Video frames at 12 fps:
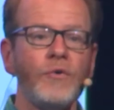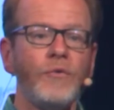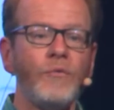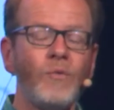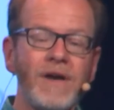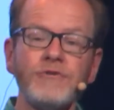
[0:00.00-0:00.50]

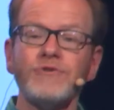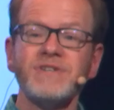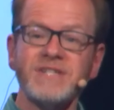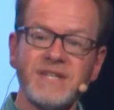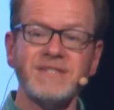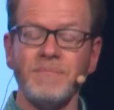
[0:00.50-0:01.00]
whether
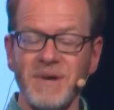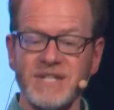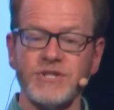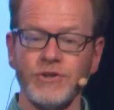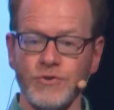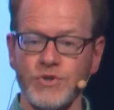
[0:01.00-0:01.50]
this is the best
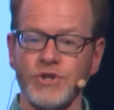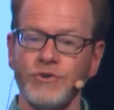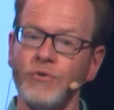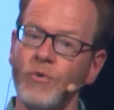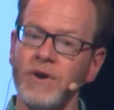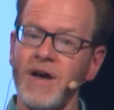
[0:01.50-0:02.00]
solution
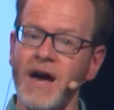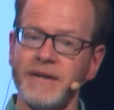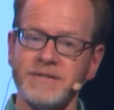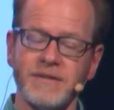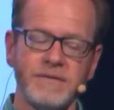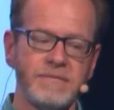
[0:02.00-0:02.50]
or
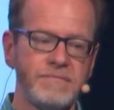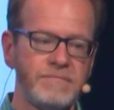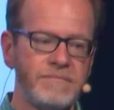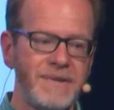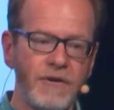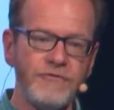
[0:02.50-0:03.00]
not.
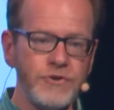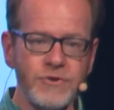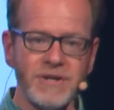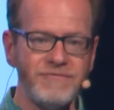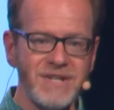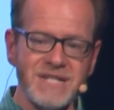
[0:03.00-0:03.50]
Now, if you
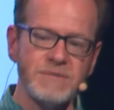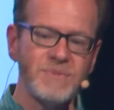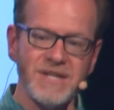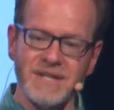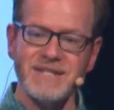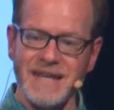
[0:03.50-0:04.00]
convince me
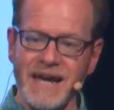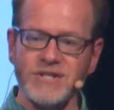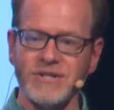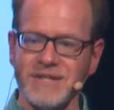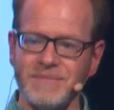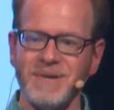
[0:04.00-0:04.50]
that it's
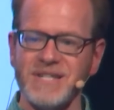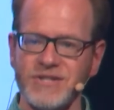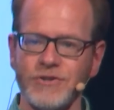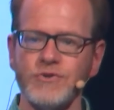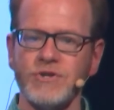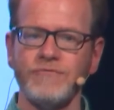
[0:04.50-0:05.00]
actually the best
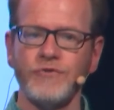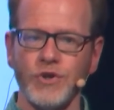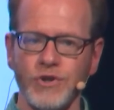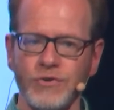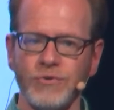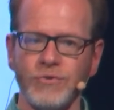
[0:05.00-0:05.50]
solution for
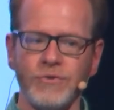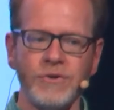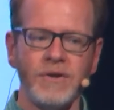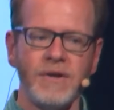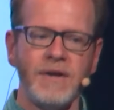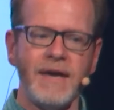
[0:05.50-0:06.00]
you,
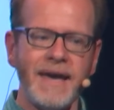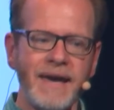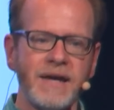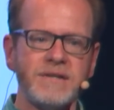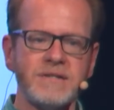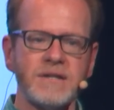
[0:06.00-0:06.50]

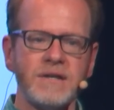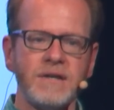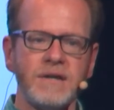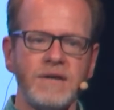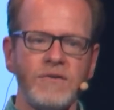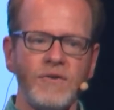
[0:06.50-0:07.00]
and
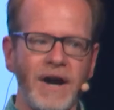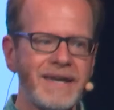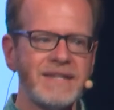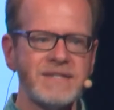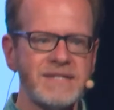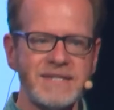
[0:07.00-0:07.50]
I
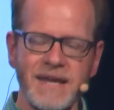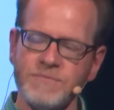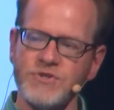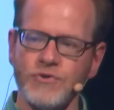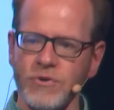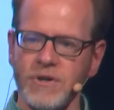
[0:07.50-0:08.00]
get the same
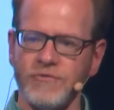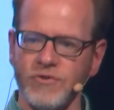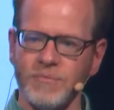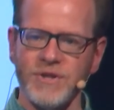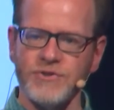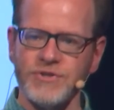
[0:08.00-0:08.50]
story
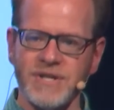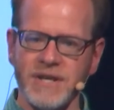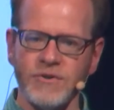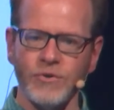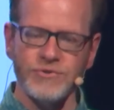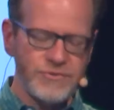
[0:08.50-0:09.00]
from other
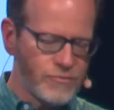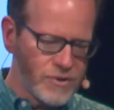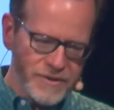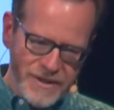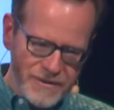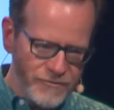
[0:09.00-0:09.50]
stakeholders, well,
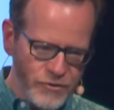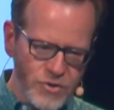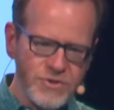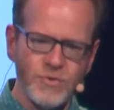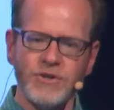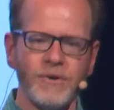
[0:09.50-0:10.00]
then of
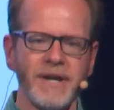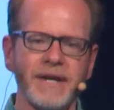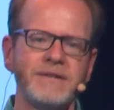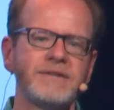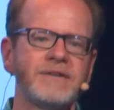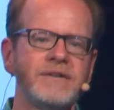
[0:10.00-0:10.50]
course we're doing
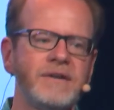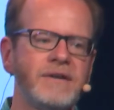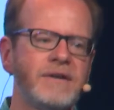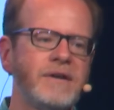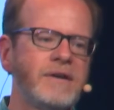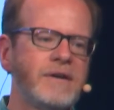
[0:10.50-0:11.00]
it.
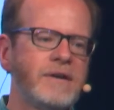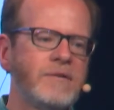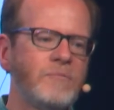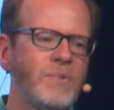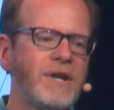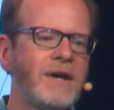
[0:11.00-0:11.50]

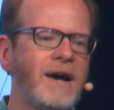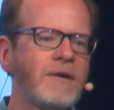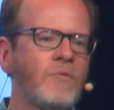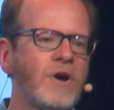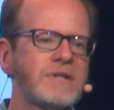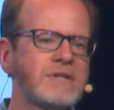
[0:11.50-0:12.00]
But I
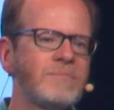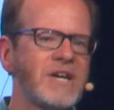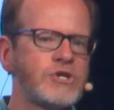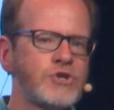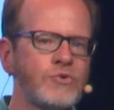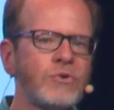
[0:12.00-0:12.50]
want to make
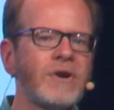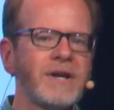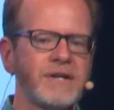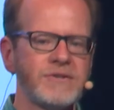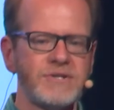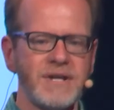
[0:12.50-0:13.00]
sure I
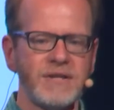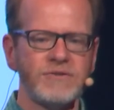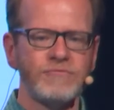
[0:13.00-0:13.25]
understand the